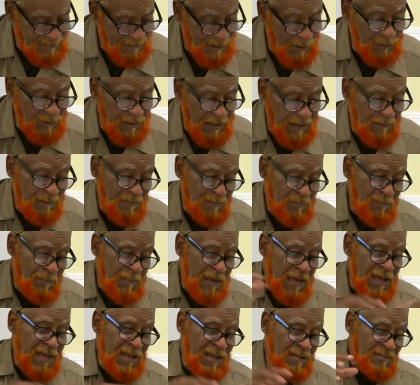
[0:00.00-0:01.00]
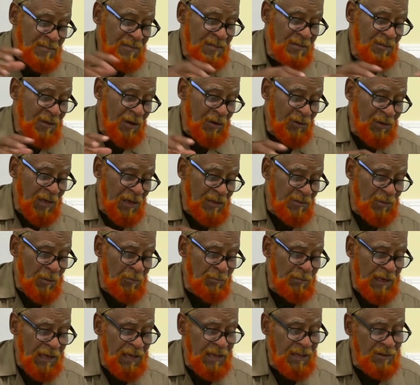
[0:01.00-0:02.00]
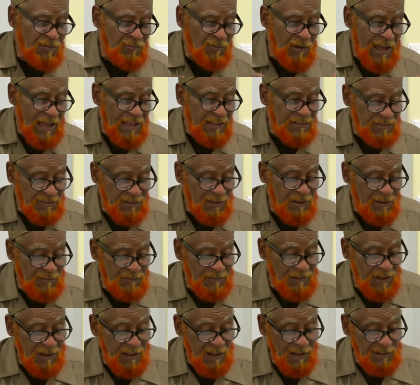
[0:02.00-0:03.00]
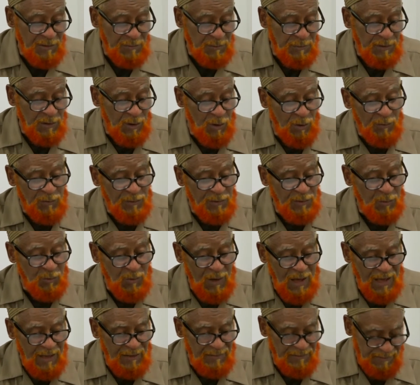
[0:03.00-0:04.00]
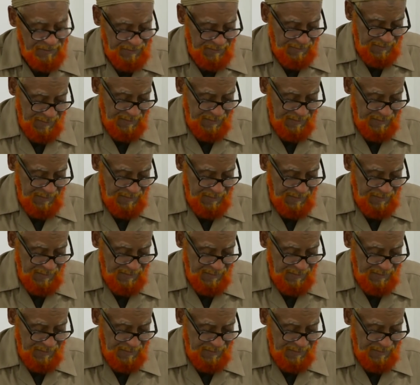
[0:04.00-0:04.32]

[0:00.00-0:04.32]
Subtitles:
Okay, the main rights of the husband over the wife.